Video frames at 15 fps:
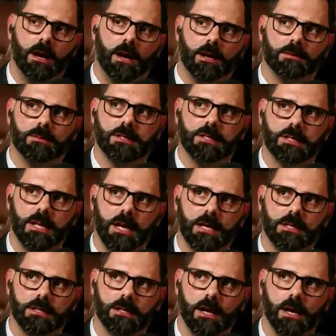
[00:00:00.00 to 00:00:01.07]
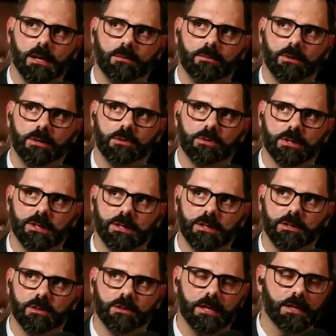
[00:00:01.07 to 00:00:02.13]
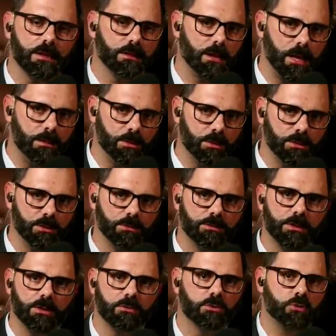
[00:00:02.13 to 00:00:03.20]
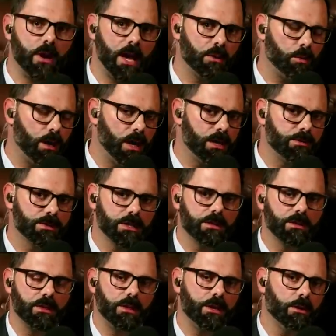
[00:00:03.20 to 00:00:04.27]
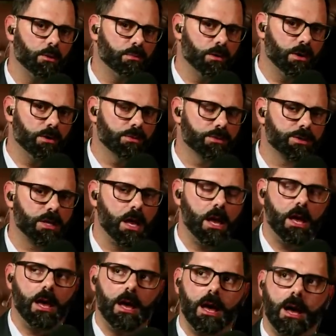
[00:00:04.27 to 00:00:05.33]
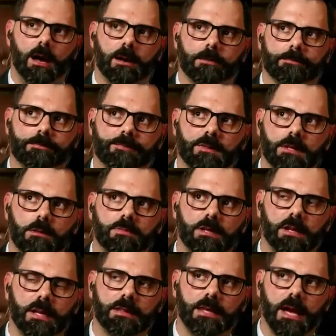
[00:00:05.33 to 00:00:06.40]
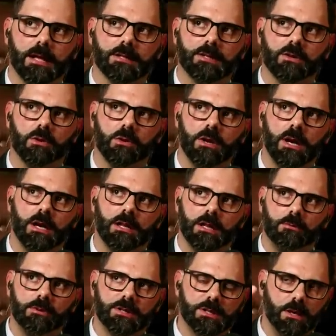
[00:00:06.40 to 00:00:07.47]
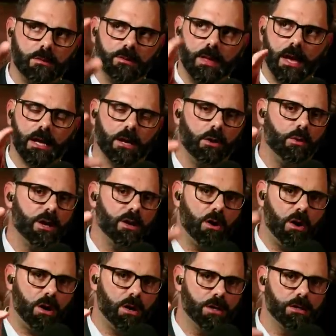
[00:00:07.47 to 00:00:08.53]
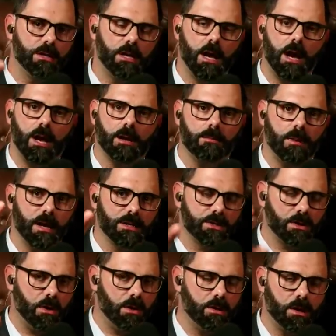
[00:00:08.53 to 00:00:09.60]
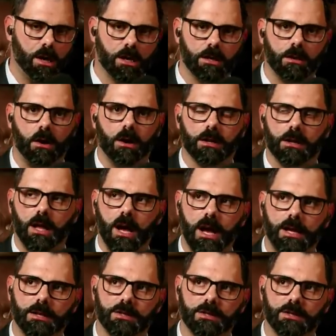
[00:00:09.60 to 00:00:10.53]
Instead, we usually, you know, get the label of, you know, trad wives and Theo bros, something like that. And so there was some of that going on, I saw on online.